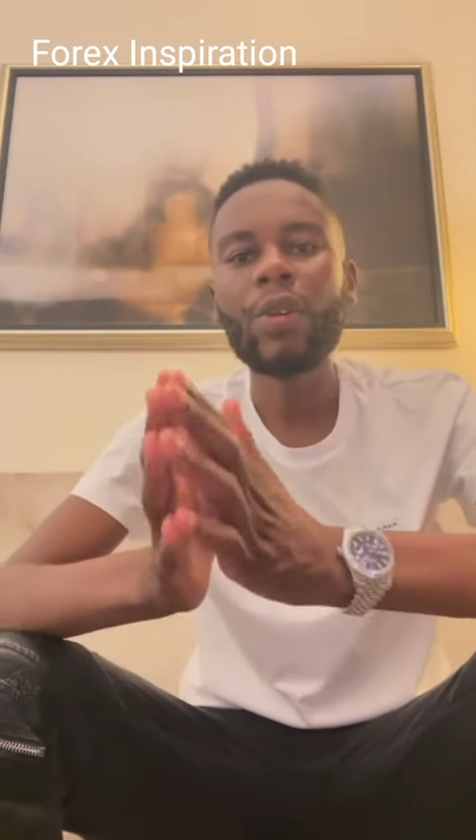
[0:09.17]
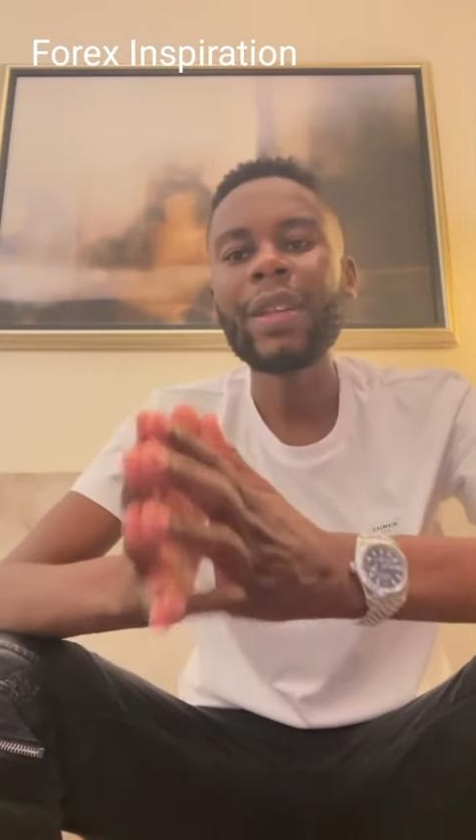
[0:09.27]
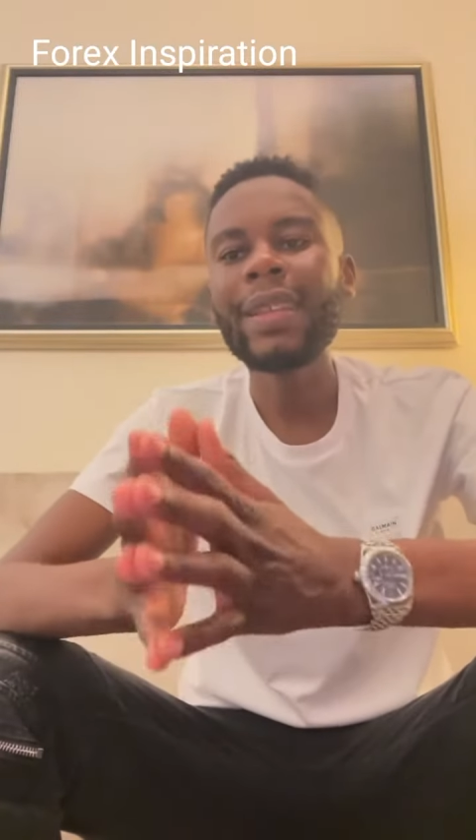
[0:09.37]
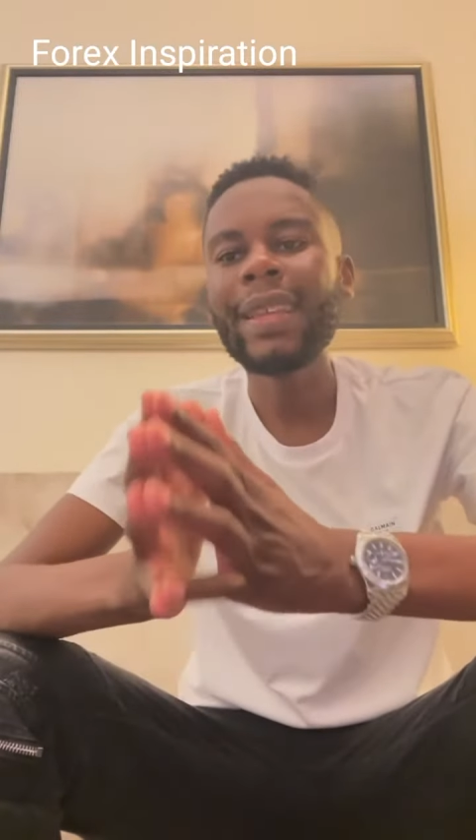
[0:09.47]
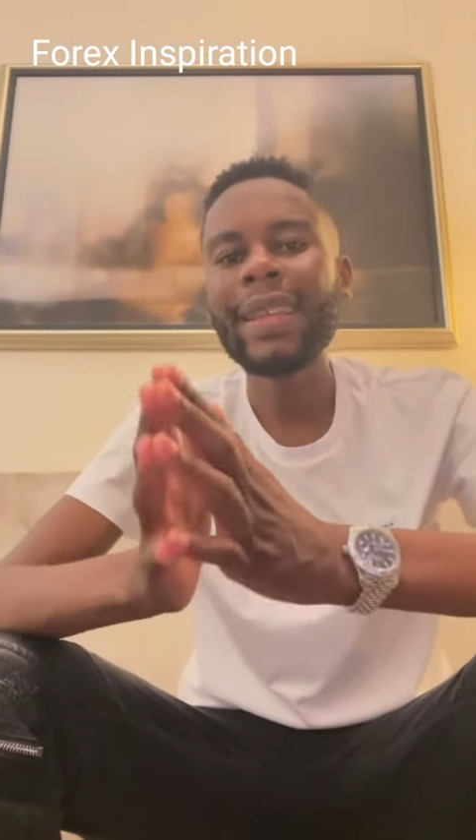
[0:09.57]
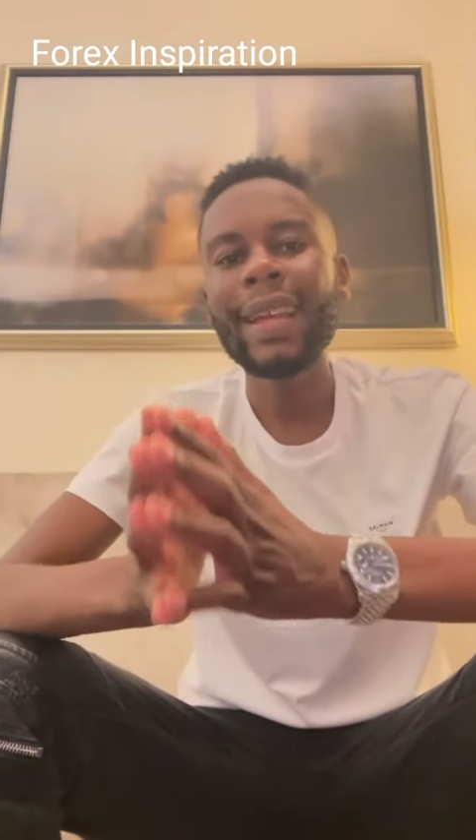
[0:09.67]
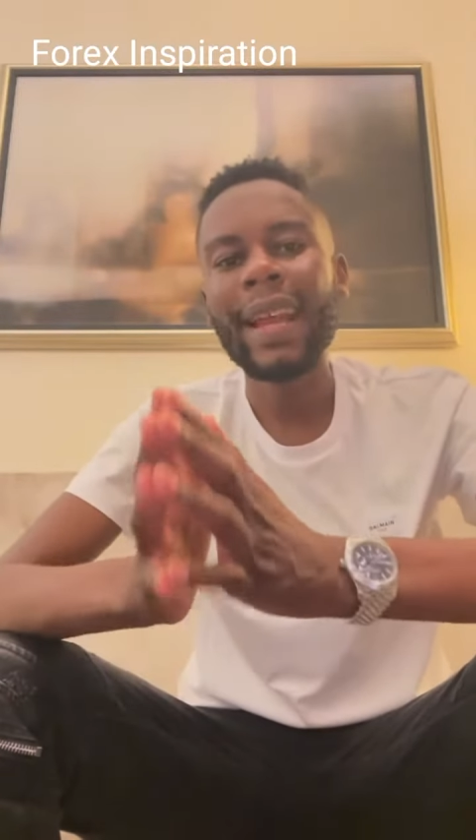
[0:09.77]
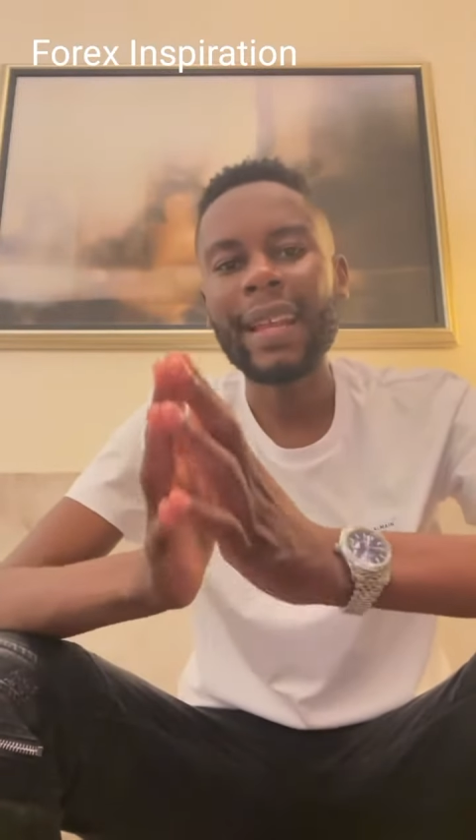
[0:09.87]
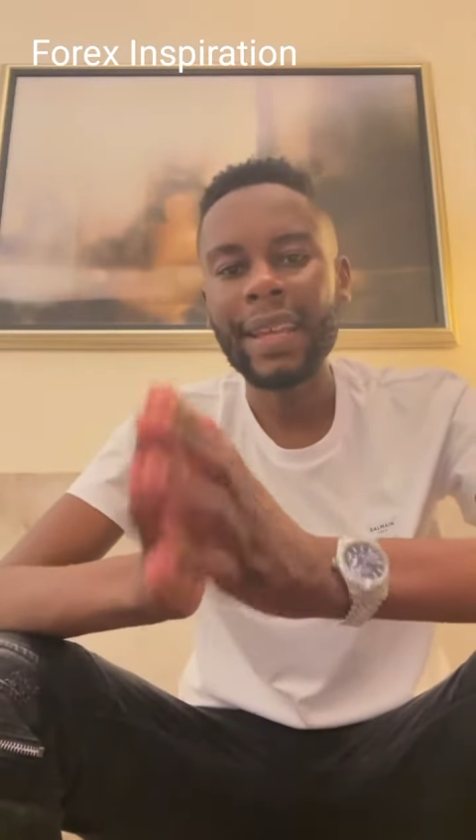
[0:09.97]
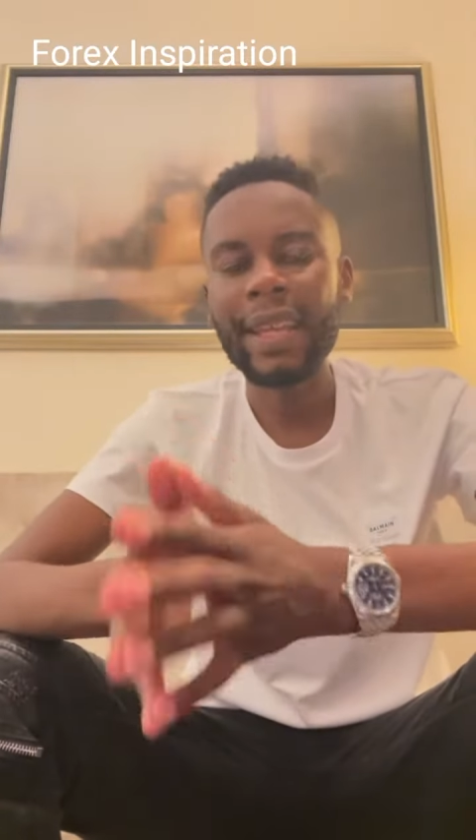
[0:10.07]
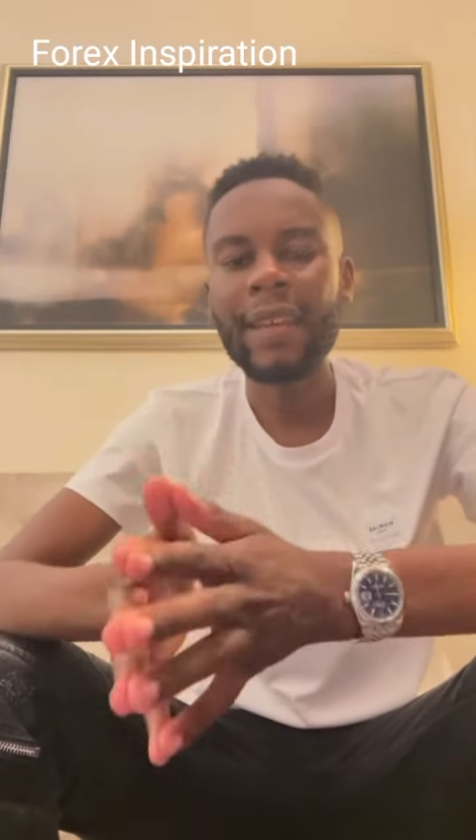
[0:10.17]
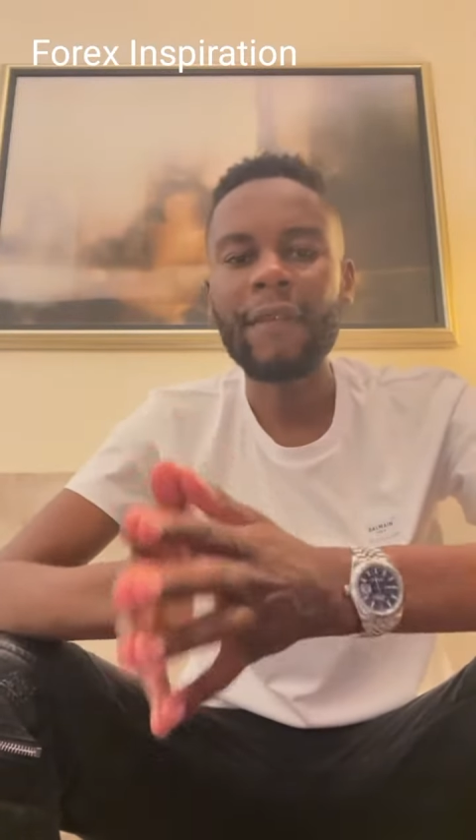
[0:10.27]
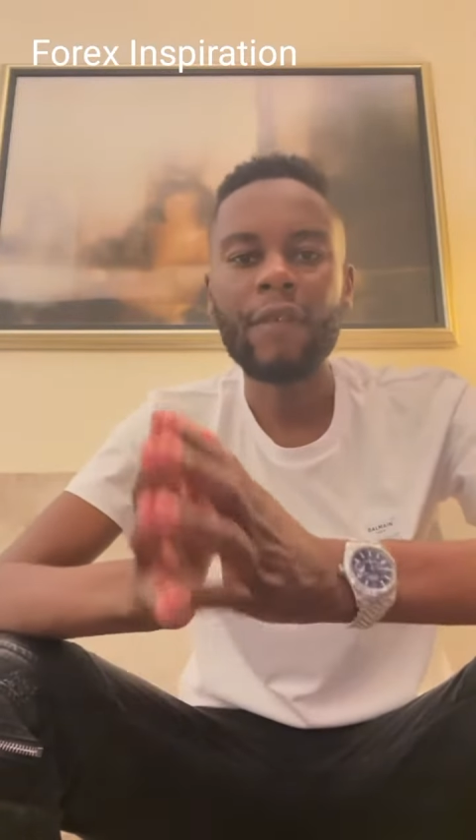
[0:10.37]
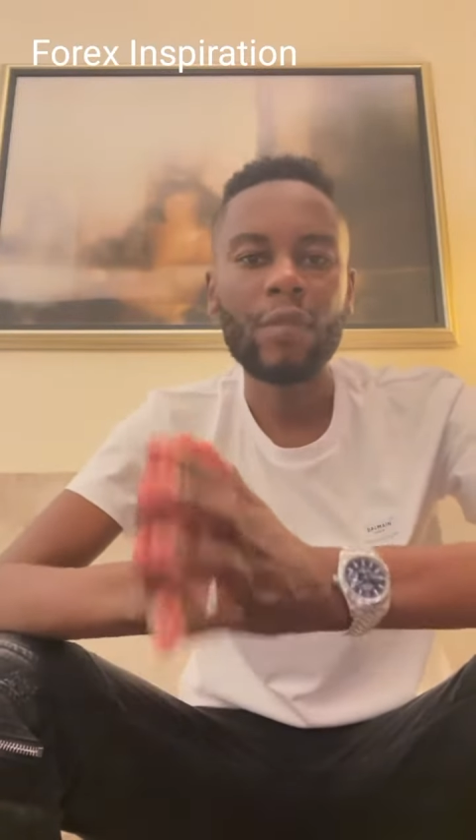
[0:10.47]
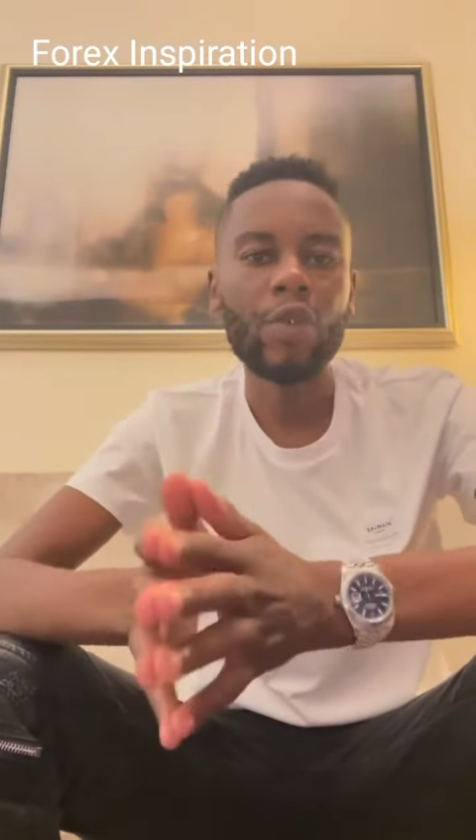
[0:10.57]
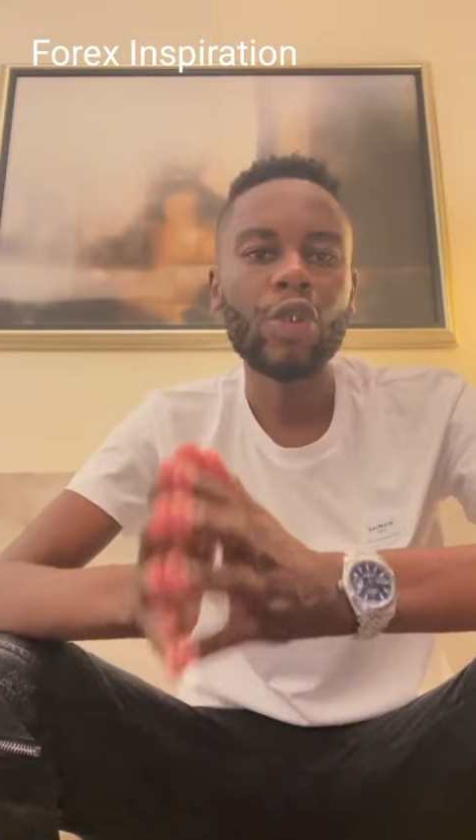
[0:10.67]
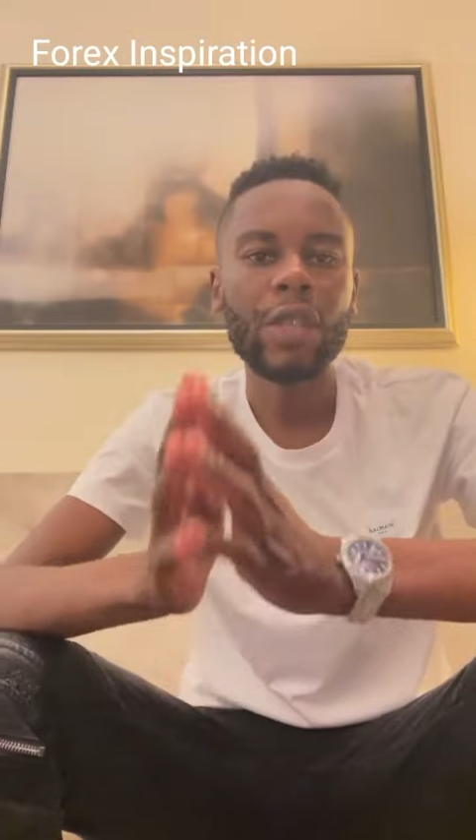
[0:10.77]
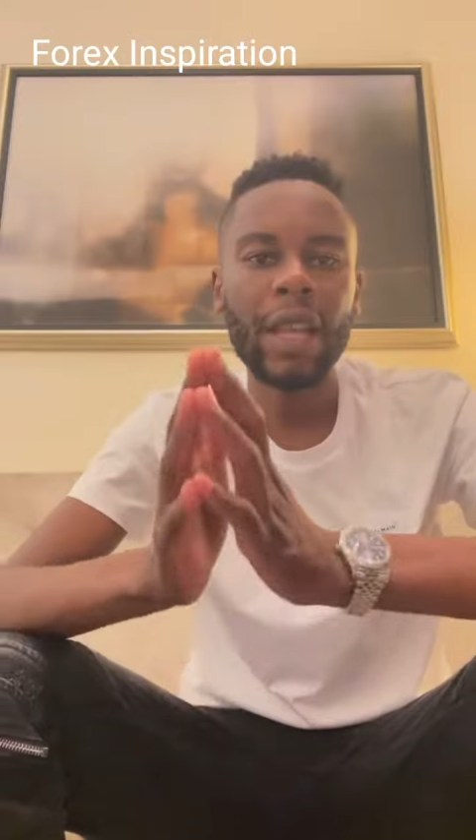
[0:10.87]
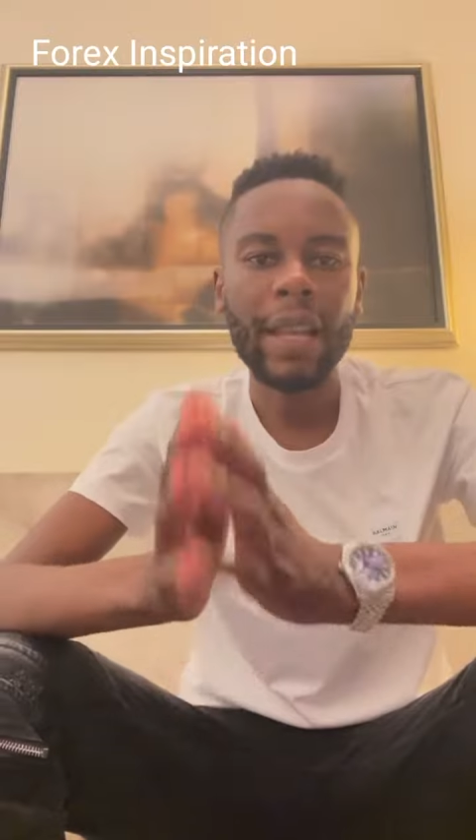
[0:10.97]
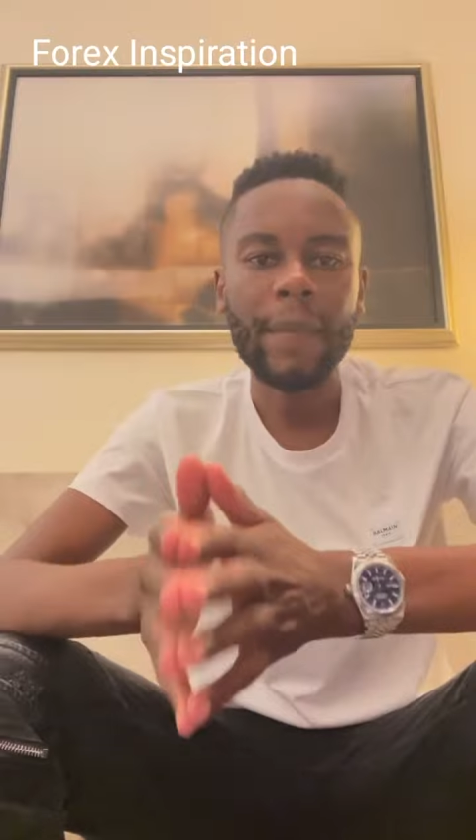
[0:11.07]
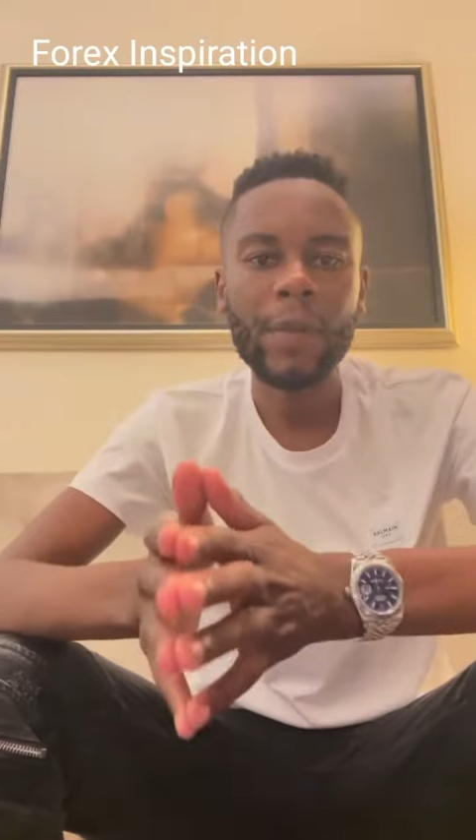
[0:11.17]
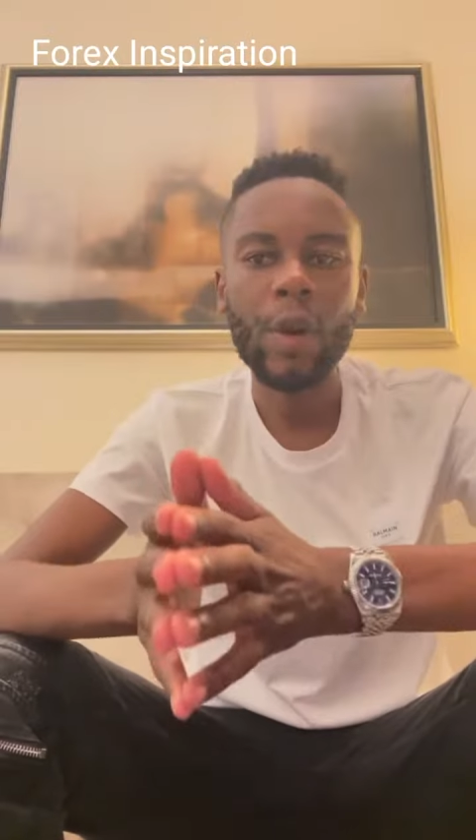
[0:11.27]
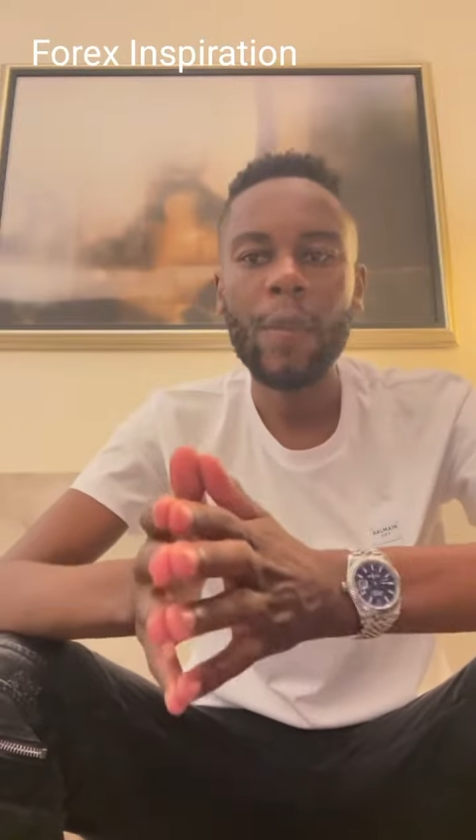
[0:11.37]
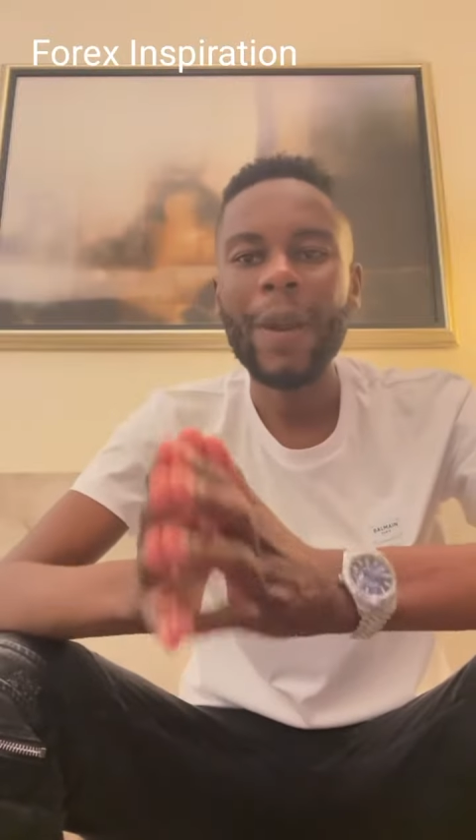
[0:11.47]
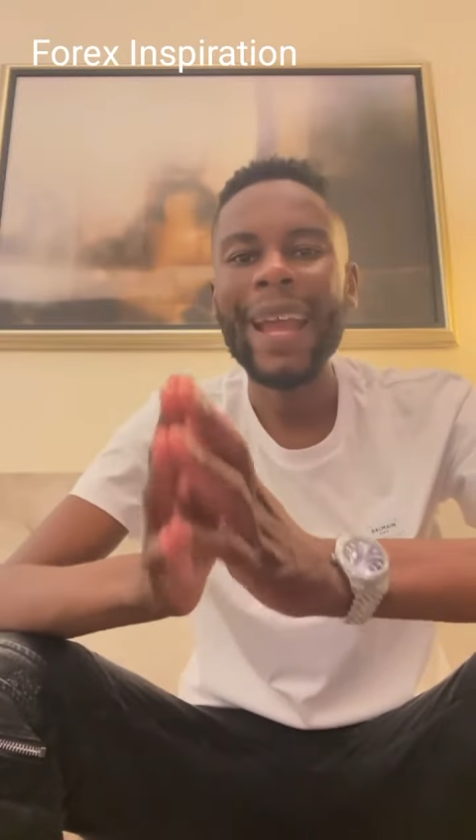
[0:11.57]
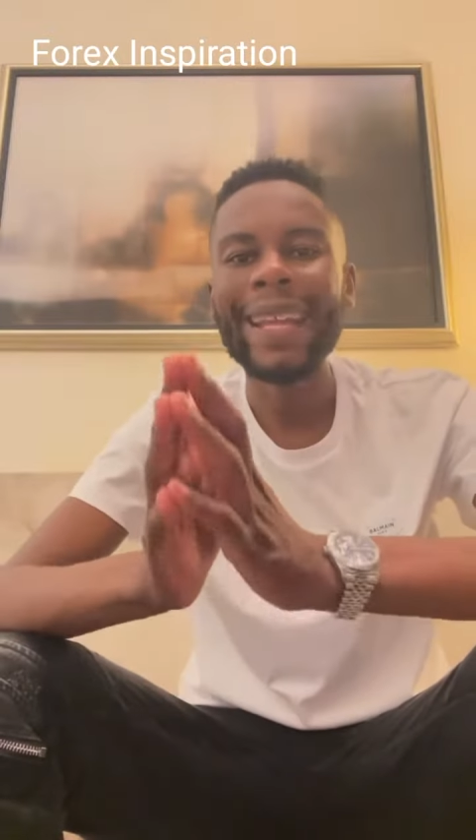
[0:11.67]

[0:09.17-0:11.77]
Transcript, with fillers: only thing that i need from you it's a laptop